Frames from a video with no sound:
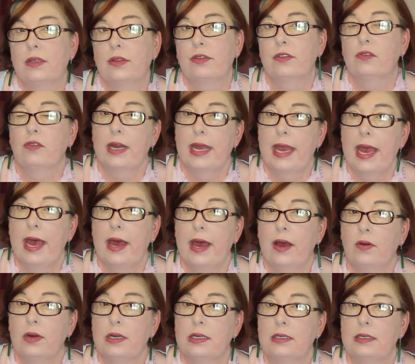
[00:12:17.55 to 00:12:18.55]
3
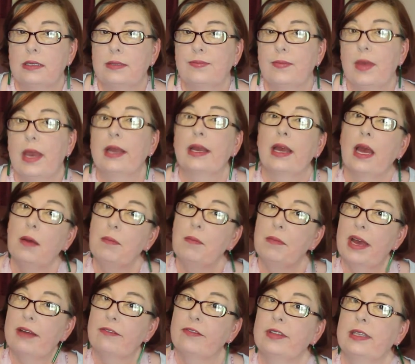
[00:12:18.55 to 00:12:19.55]
hours and come
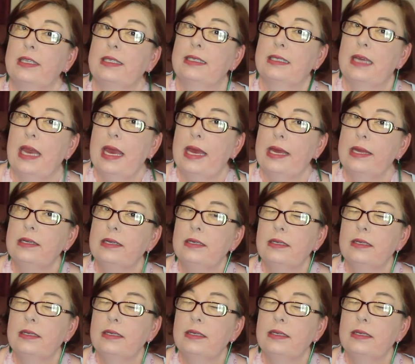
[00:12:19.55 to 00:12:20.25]
back for the scan.